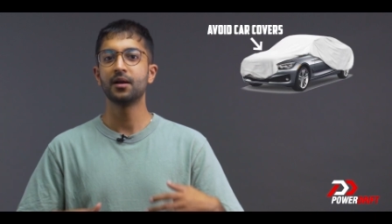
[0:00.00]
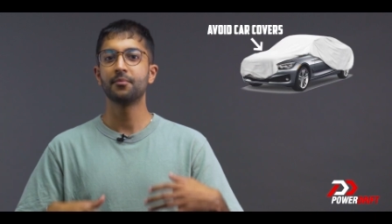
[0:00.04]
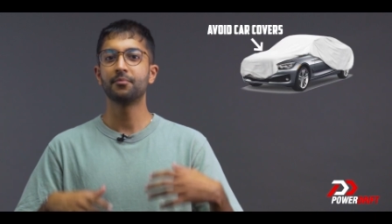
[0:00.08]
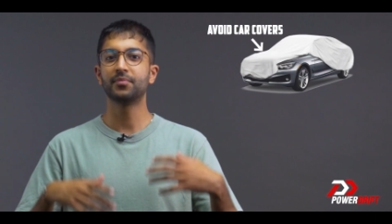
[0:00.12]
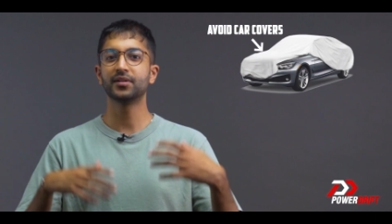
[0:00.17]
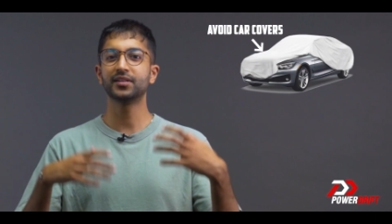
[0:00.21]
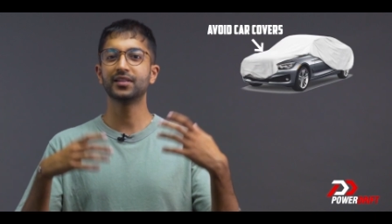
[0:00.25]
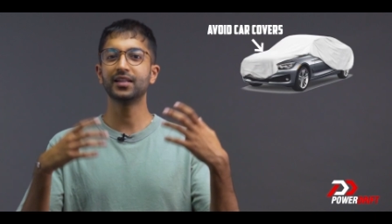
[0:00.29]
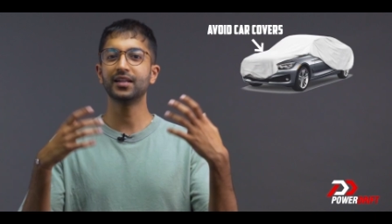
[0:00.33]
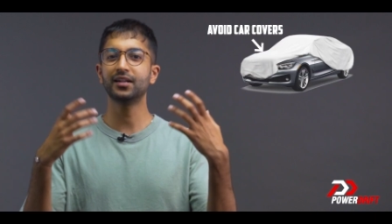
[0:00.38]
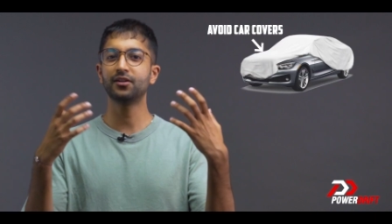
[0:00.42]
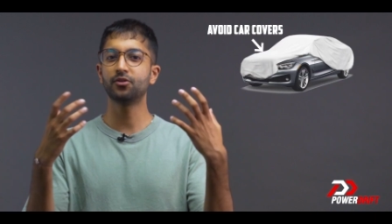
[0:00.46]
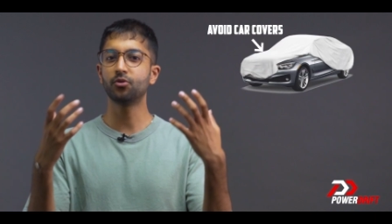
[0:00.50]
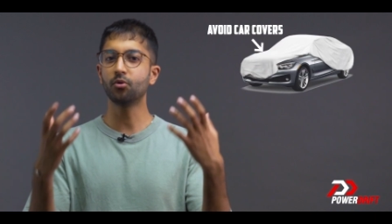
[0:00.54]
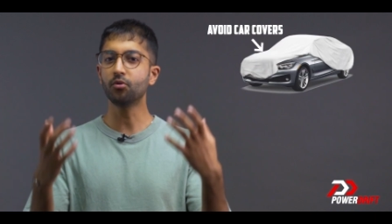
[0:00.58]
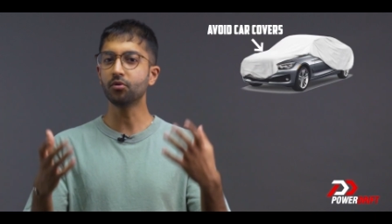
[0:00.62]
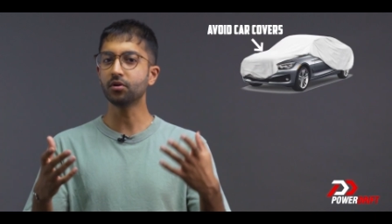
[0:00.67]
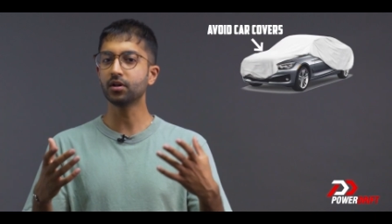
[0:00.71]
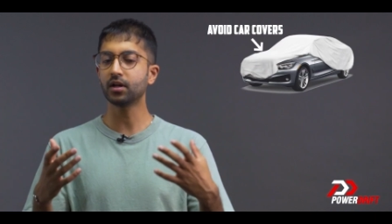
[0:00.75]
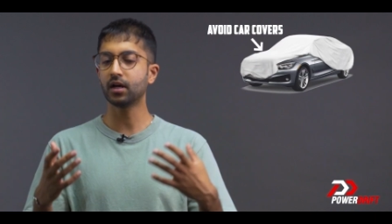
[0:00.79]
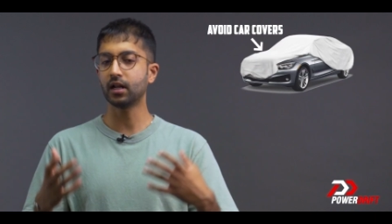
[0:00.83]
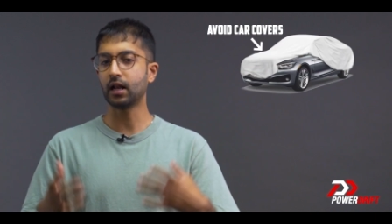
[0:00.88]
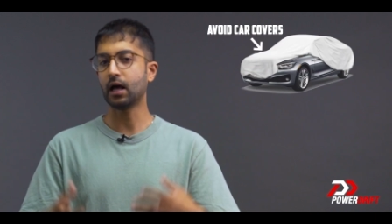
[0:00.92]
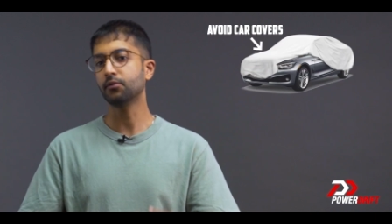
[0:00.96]
but they
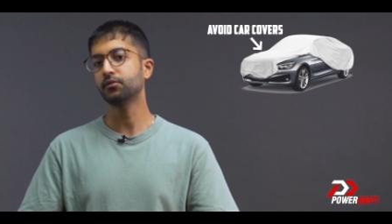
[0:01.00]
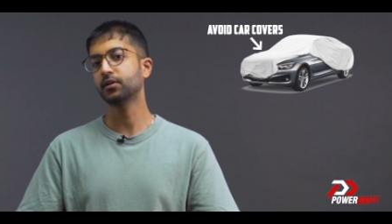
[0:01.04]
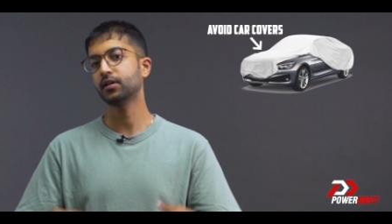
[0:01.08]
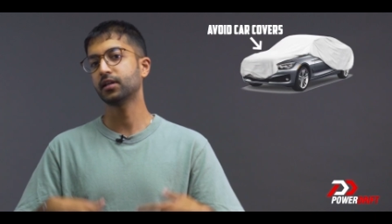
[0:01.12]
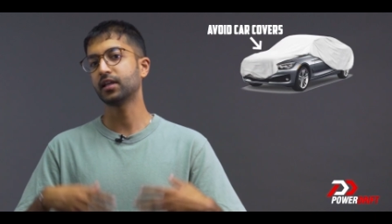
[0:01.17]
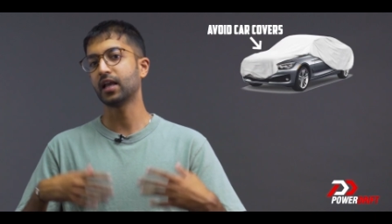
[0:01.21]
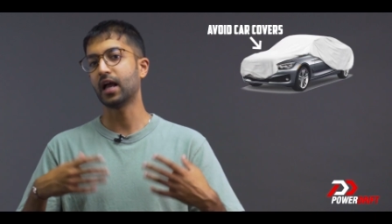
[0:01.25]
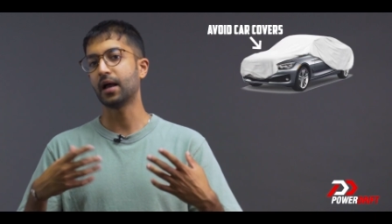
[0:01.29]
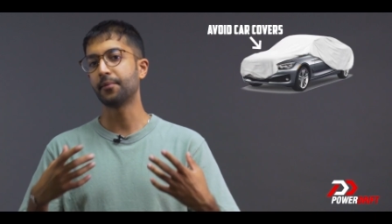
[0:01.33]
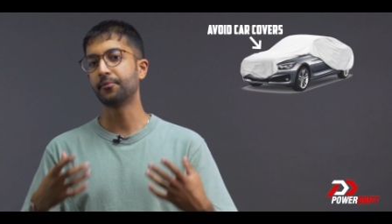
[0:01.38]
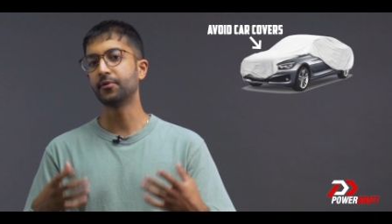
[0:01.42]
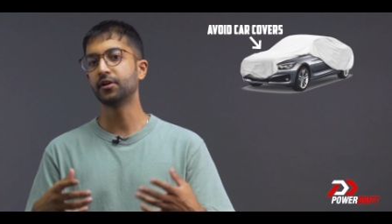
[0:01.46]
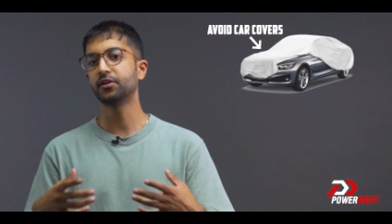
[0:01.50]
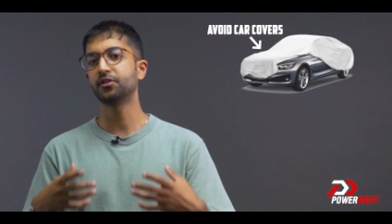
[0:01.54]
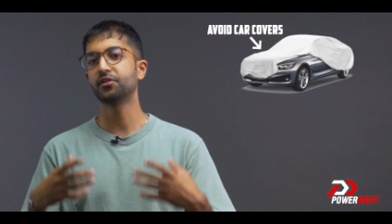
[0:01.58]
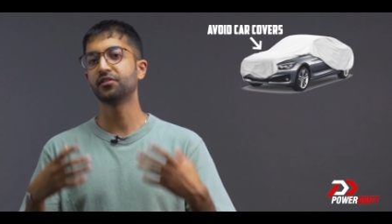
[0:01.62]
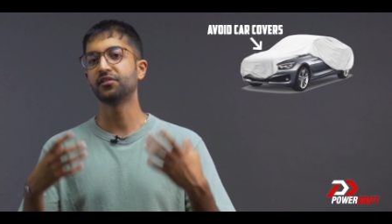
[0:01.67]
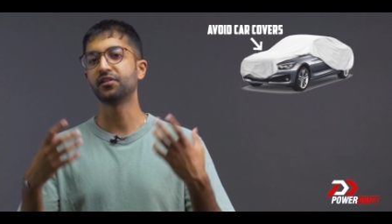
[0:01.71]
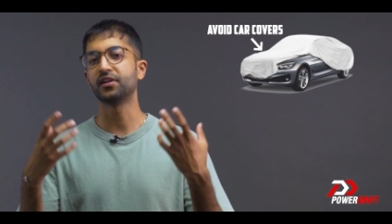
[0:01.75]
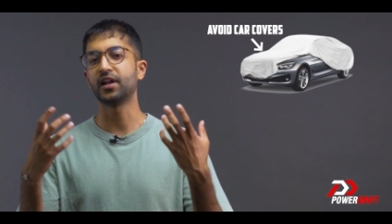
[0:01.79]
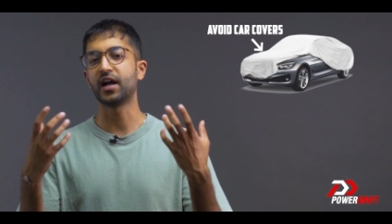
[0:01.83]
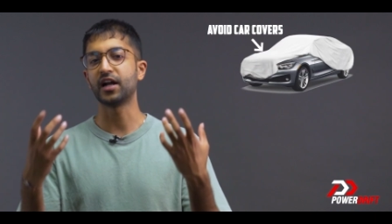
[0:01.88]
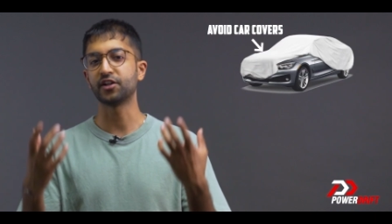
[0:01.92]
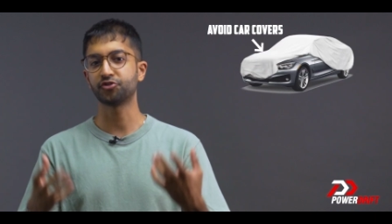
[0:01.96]
don't allow the cabin
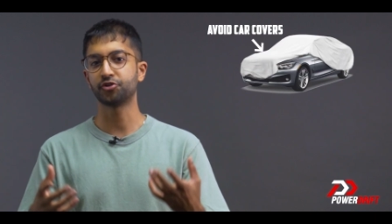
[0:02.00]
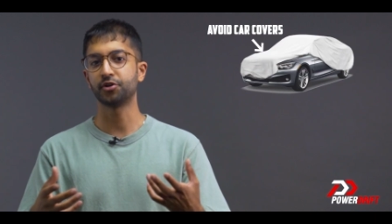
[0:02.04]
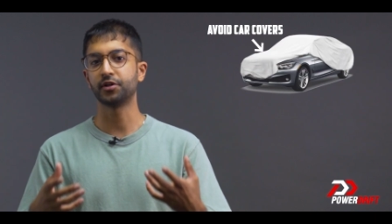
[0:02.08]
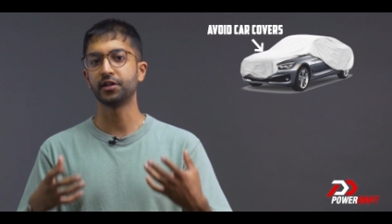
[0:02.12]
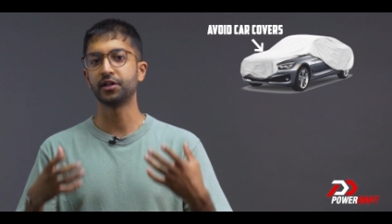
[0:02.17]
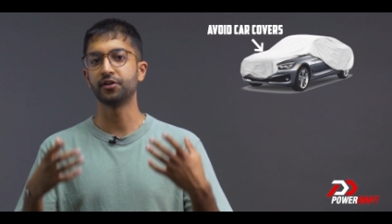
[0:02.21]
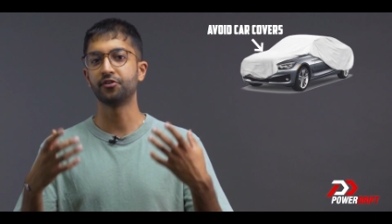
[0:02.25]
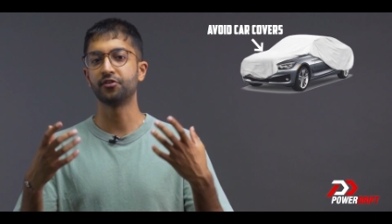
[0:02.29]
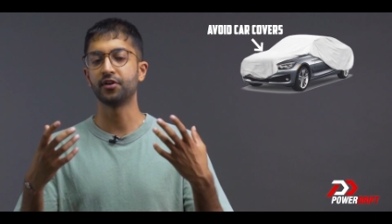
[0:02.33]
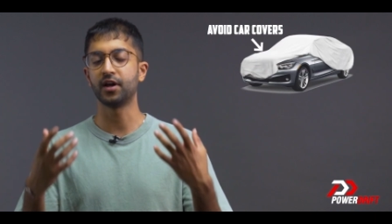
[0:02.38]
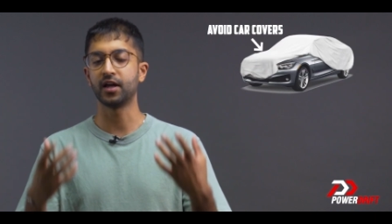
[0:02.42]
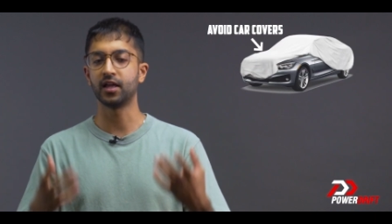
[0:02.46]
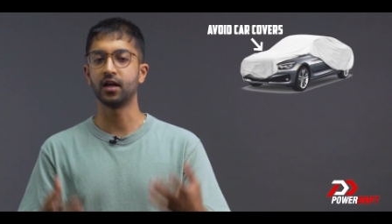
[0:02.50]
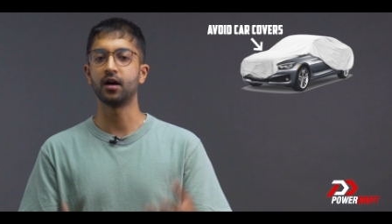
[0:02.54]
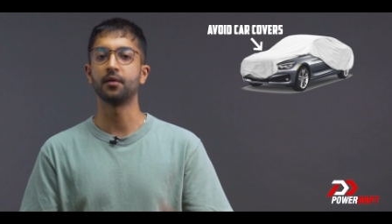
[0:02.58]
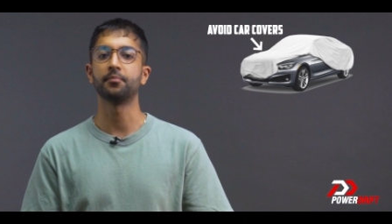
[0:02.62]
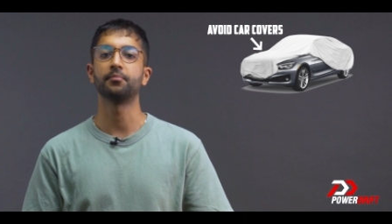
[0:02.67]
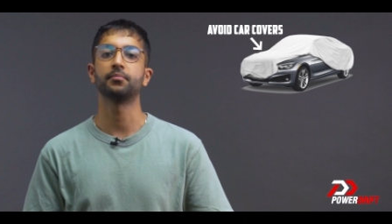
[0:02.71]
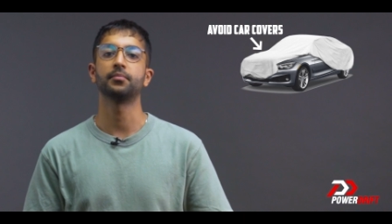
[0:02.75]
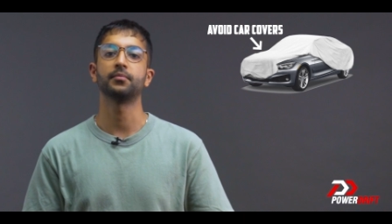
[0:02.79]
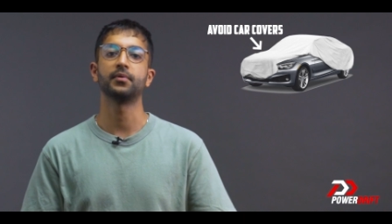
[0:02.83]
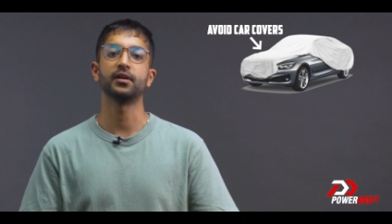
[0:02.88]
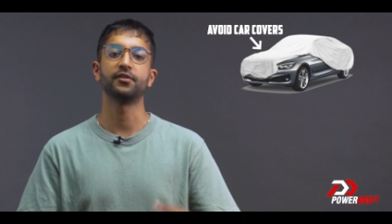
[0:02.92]
to naturally dry up.